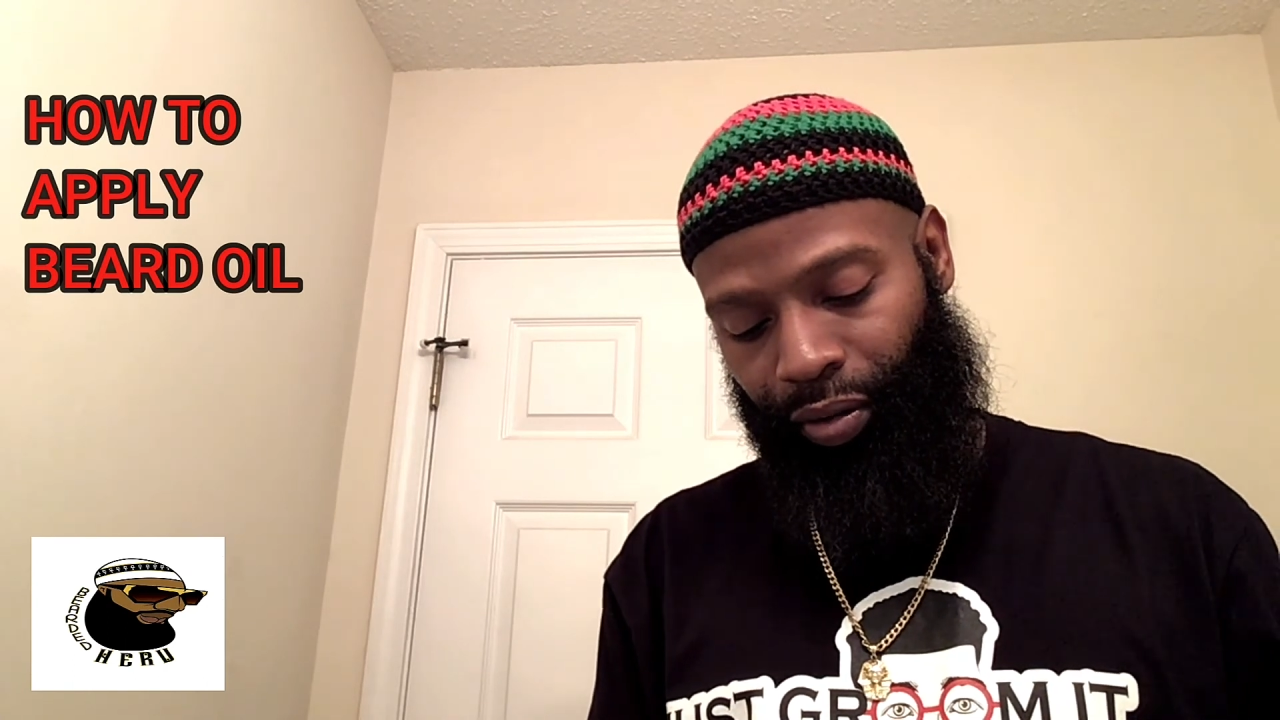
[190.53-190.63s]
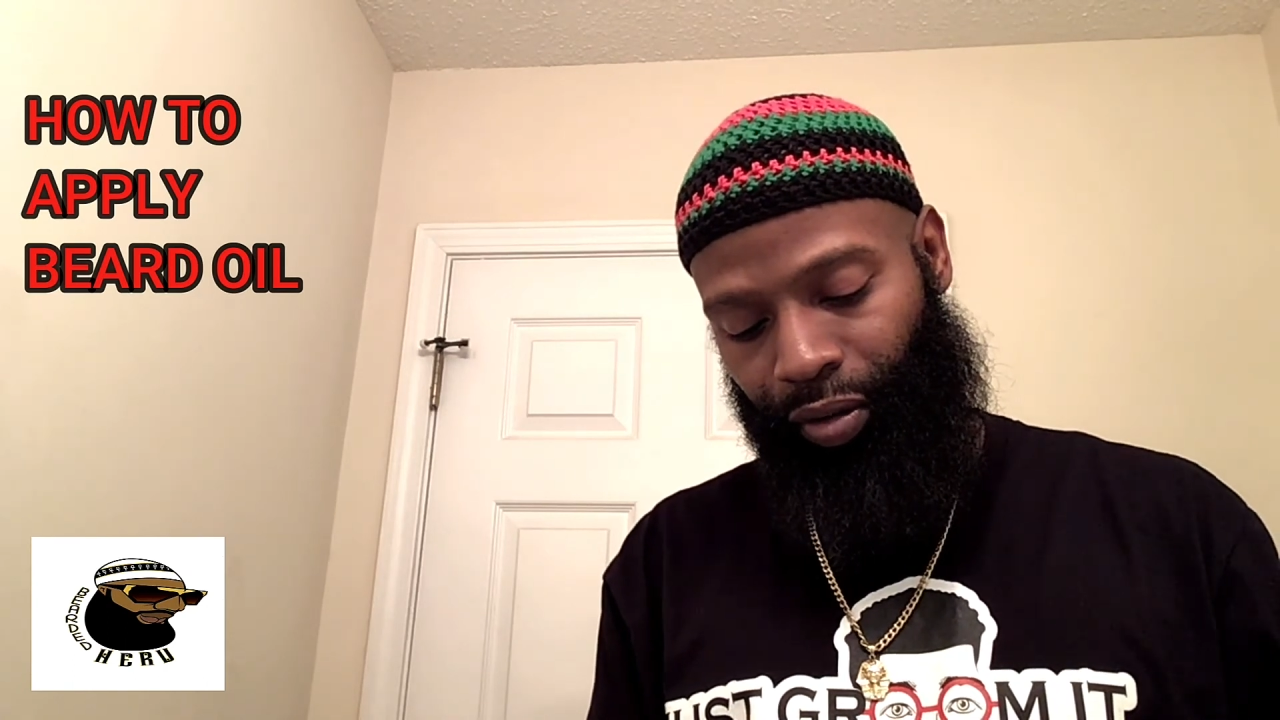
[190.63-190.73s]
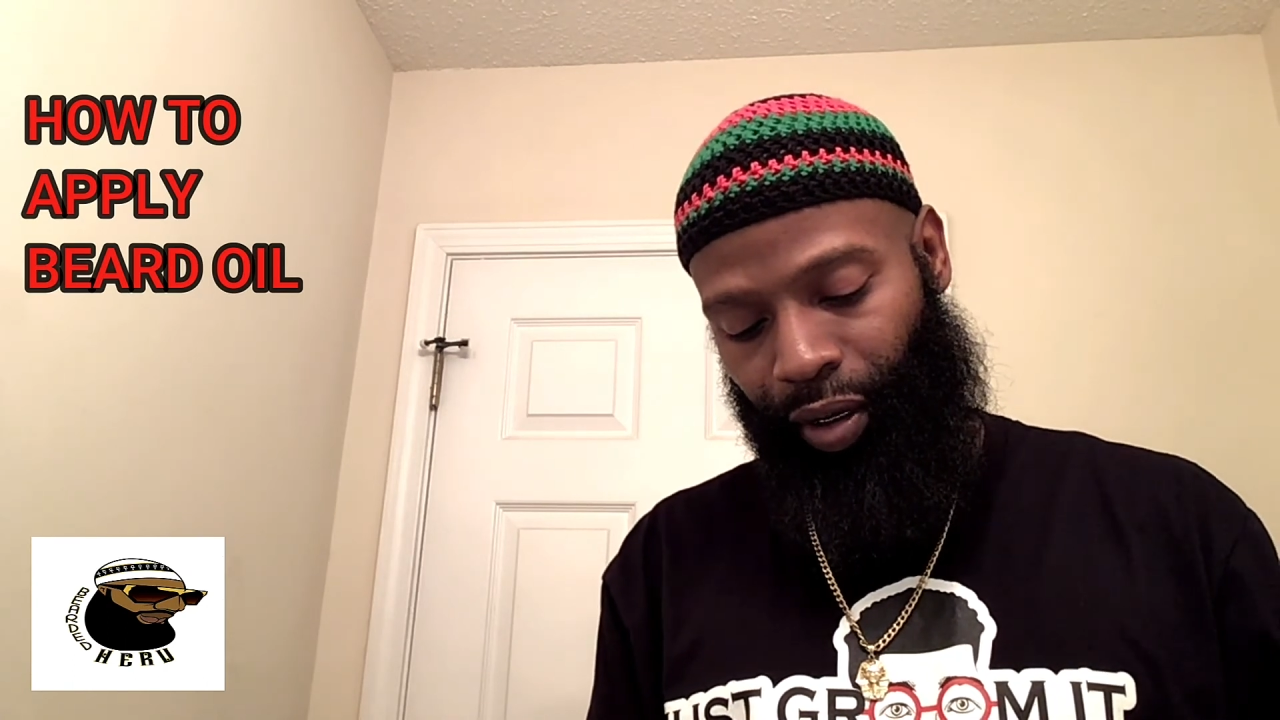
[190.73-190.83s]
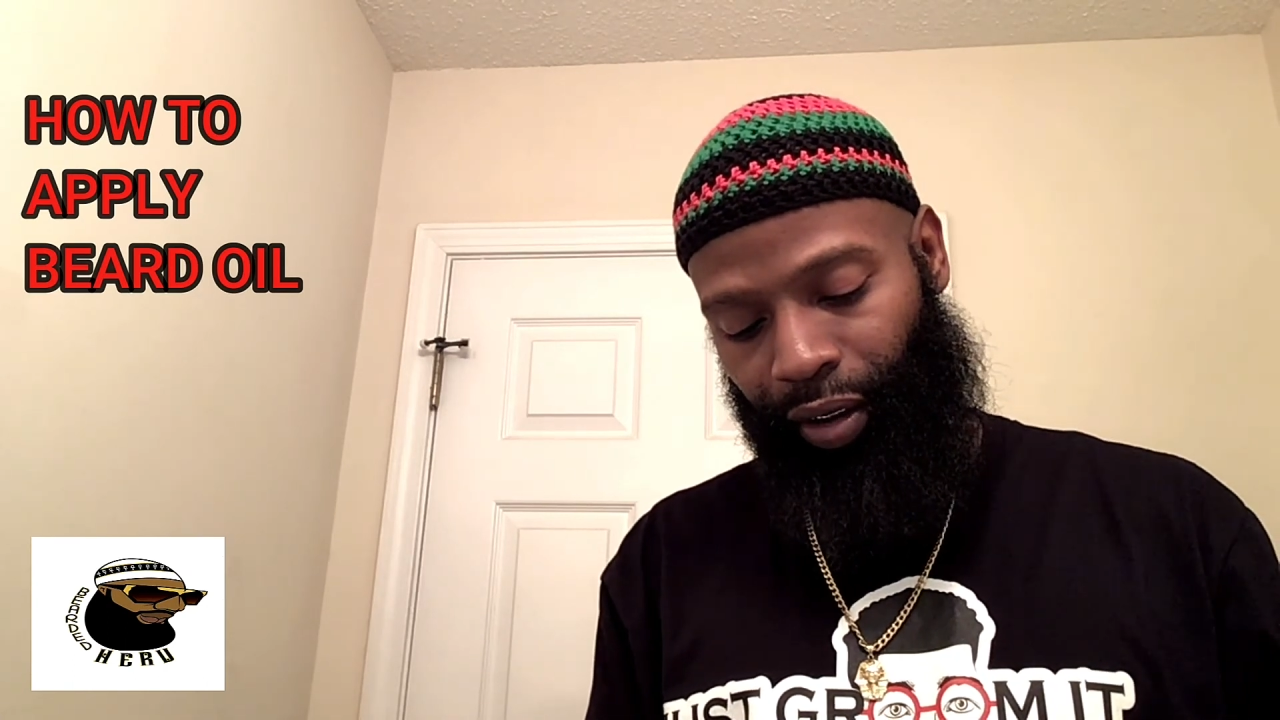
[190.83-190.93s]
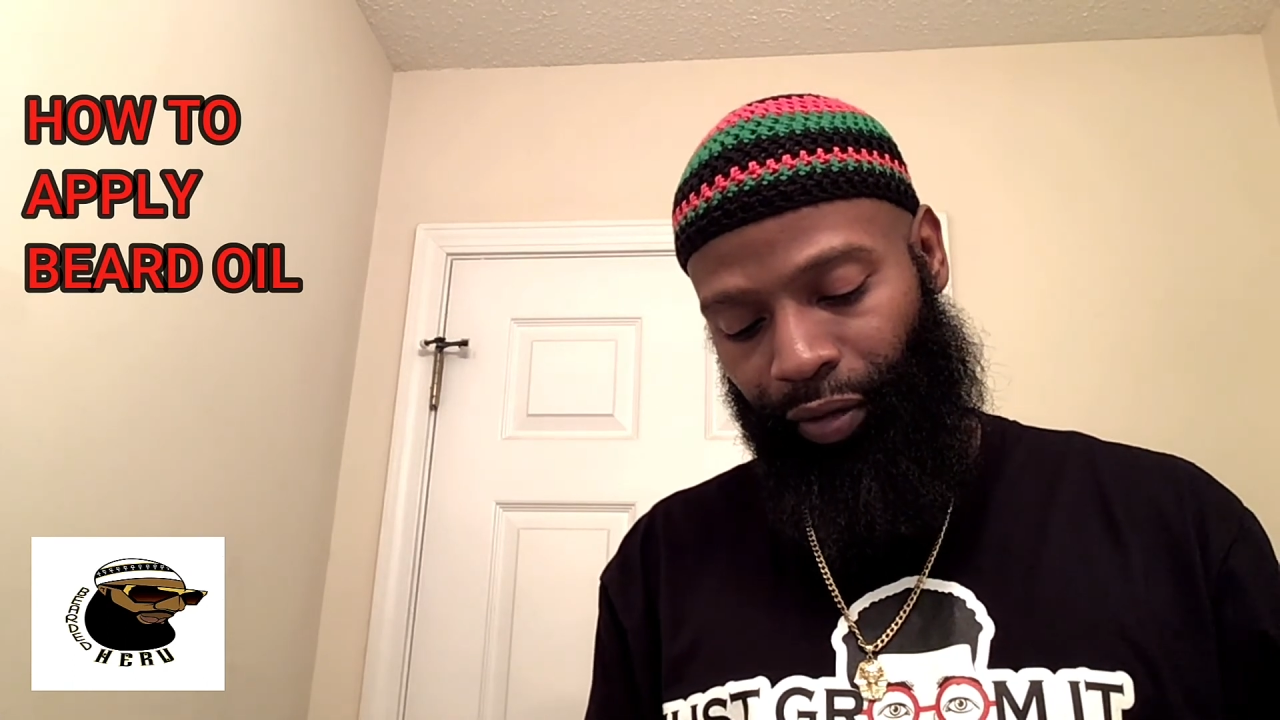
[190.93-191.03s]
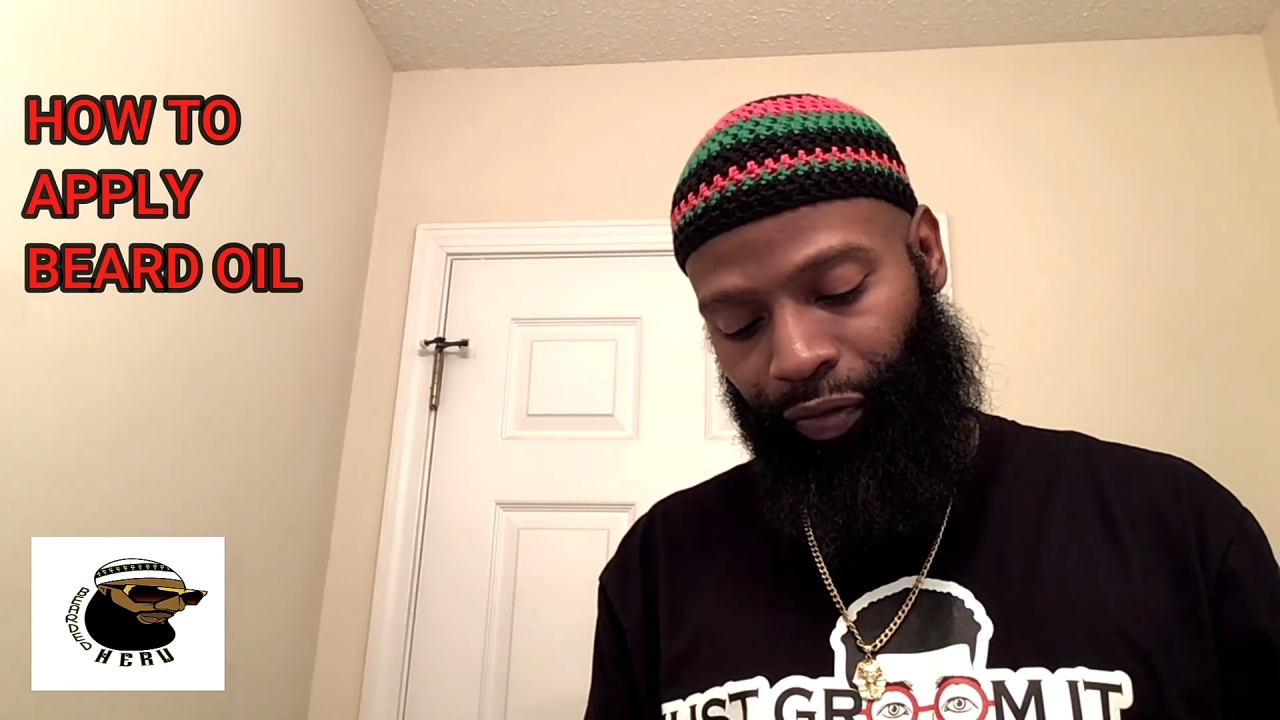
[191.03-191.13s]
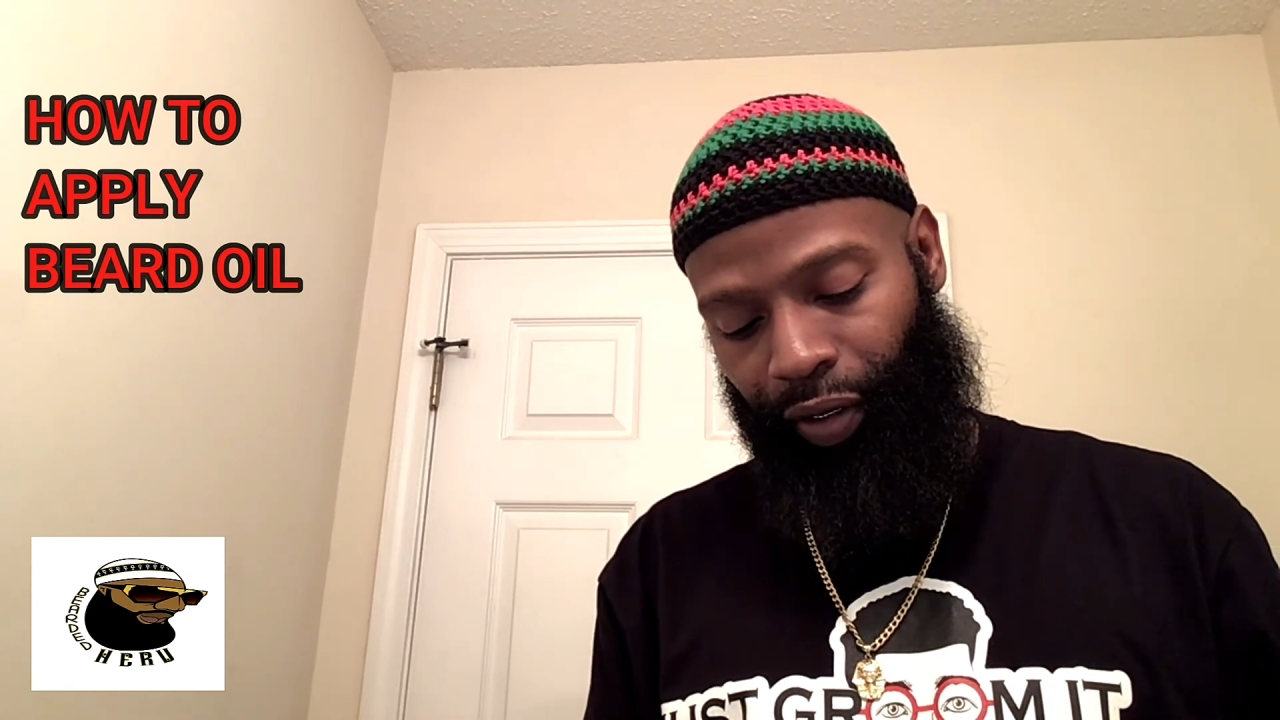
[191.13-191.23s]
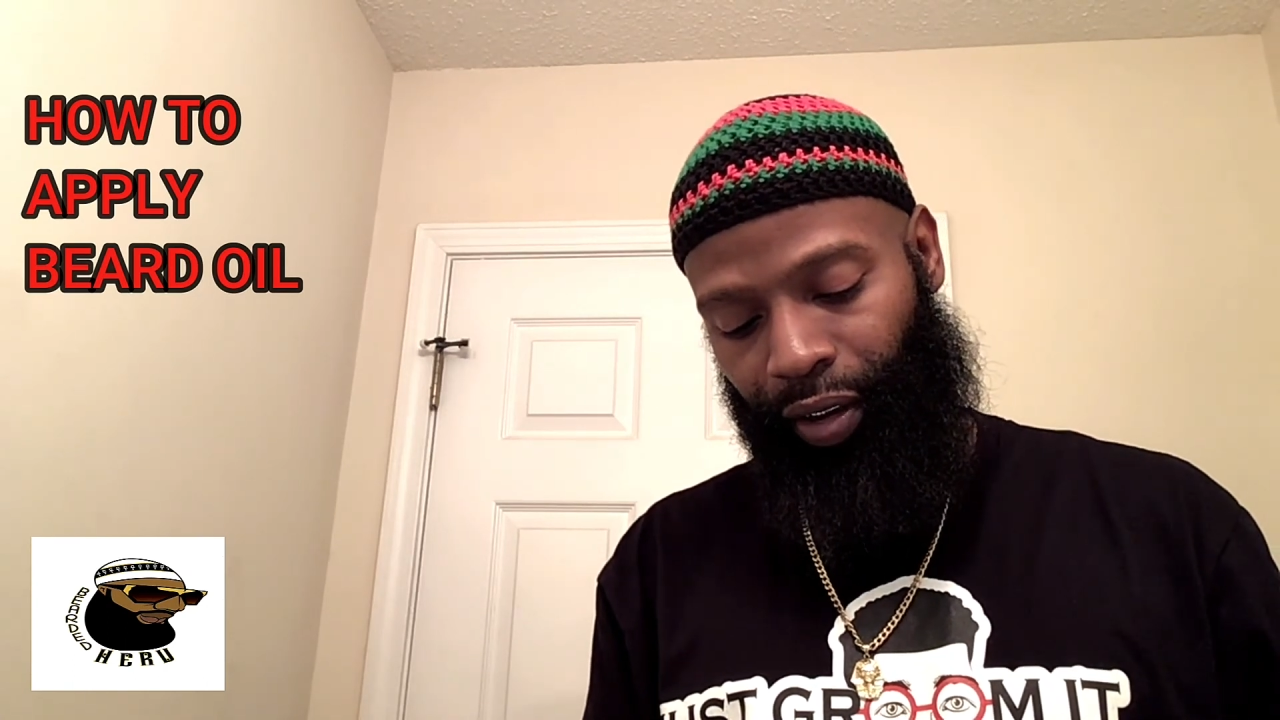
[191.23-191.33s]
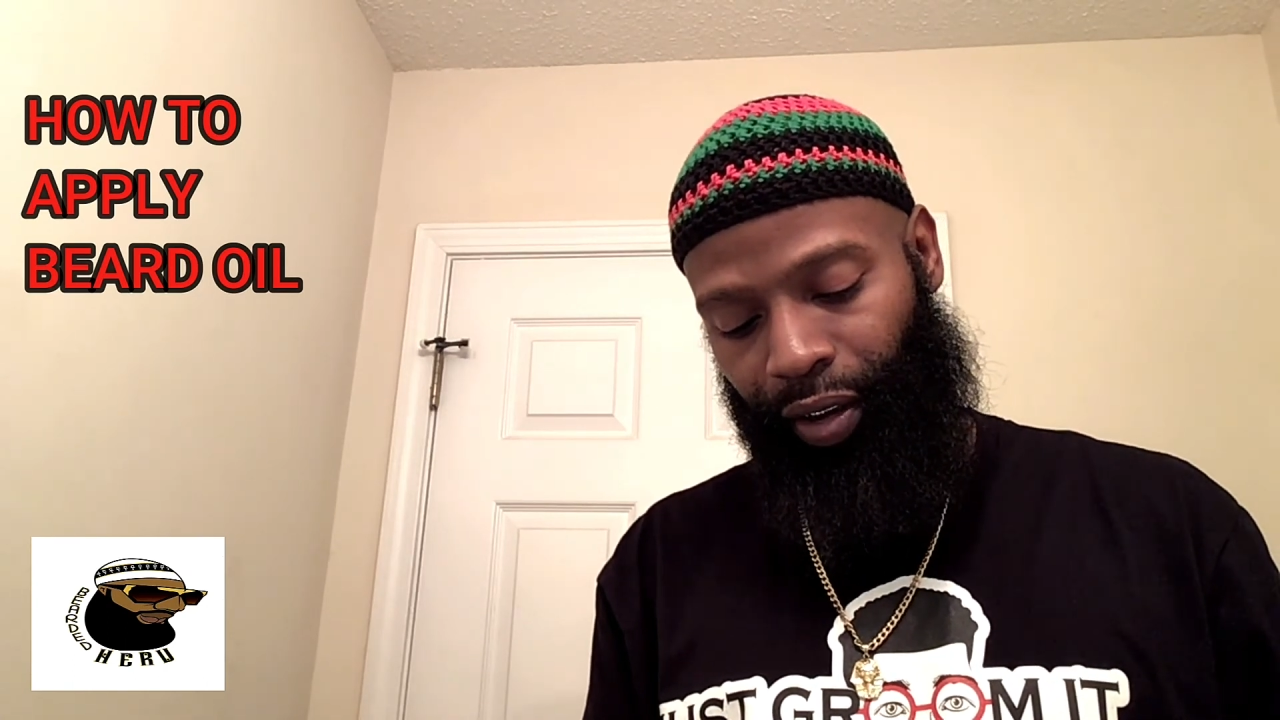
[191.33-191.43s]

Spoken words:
dry your face